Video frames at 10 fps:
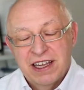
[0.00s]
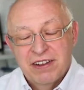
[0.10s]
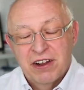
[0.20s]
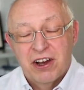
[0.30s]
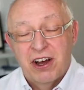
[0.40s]

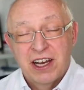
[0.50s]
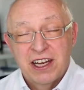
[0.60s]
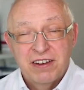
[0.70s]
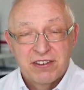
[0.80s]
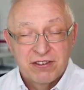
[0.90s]
not all
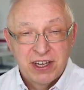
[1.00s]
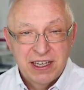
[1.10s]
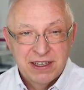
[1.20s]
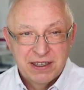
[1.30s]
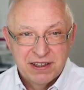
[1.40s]

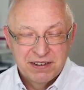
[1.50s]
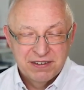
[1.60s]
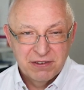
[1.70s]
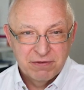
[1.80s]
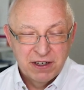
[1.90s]
industry
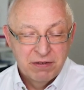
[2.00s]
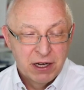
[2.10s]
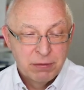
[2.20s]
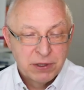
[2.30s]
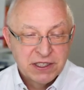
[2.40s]
software
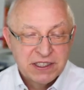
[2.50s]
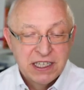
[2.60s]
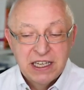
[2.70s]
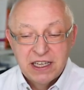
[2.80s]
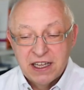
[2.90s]
developers
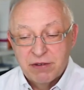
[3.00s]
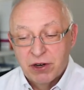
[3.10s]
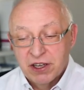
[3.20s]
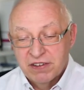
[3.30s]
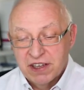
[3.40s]
that
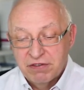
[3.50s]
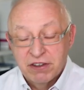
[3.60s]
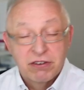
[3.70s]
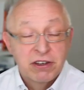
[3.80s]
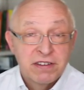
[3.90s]
work in safety
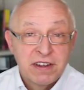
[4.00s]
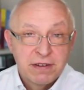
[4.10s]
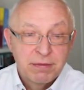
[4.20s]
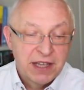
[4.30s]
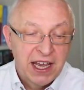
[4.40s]
critical
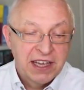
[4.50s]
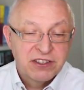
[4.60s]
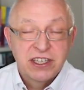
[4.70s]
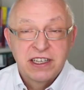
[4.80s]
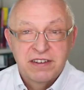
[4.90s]
systems are
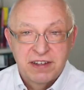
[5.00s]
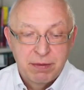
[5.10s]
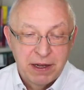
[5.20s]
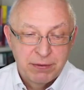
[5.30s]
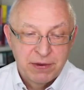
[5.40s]
actually C++
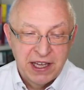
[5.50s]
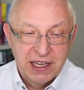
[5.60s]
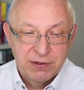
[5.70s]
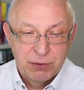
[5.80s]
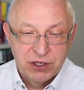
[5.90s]

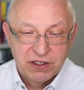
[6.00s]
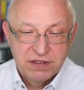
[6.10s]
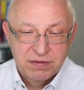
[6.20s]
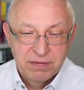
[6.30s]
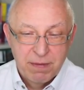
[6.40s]
experts.